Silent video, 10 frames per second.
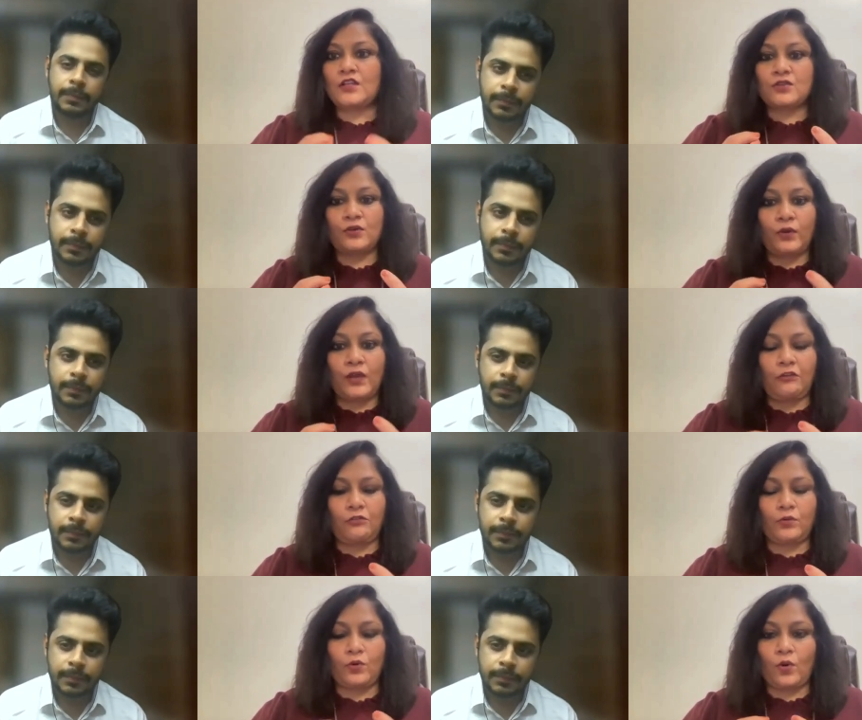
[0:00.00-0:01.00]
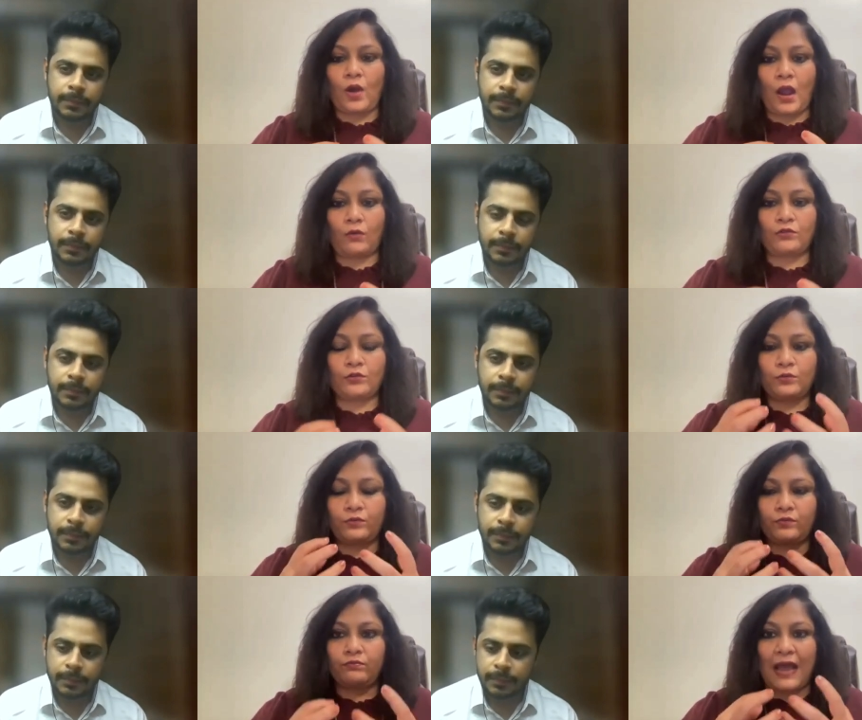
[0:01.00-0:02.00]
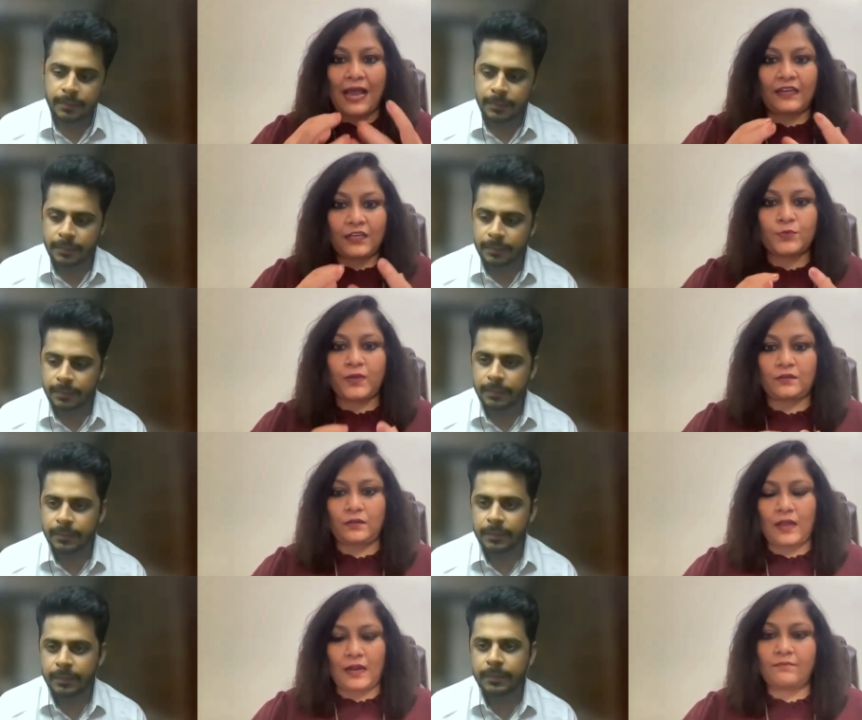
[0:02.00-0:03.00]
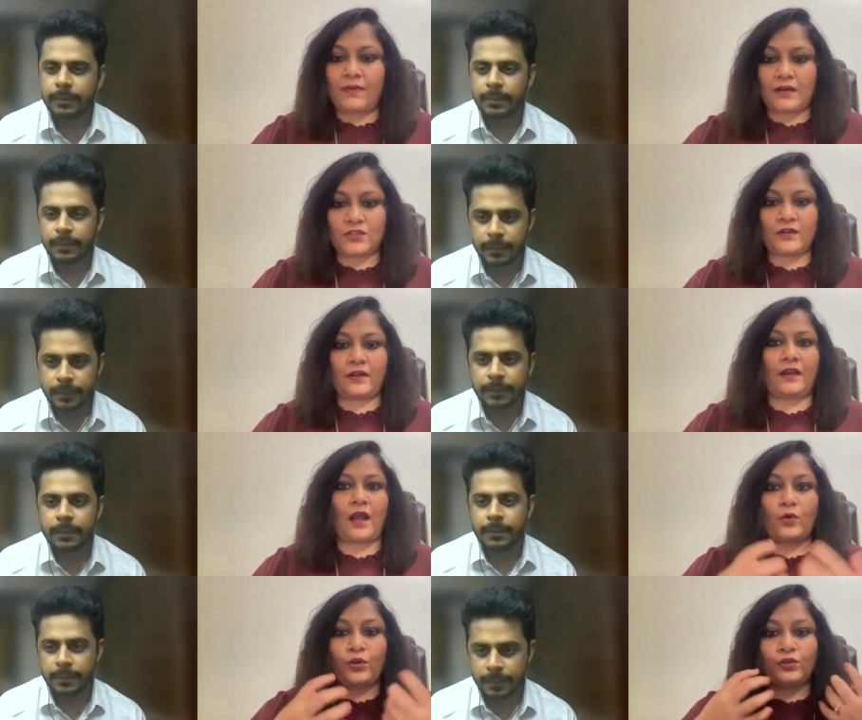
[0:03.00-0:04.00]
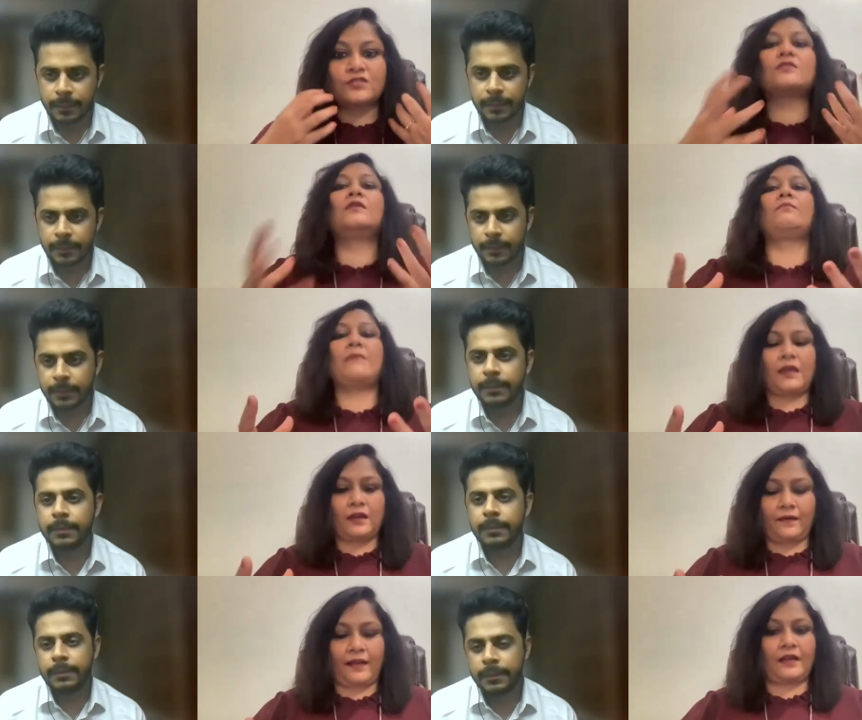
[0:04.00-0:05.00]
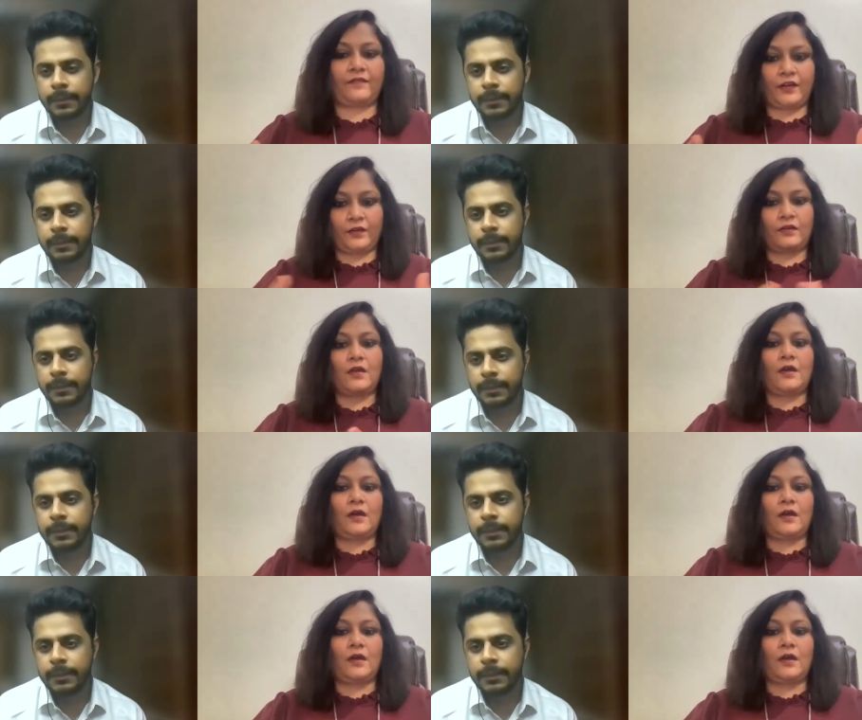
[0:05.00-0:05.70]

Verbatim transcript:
Speaker 1: So you need to know how to manage within that budget and how do you still make it relevant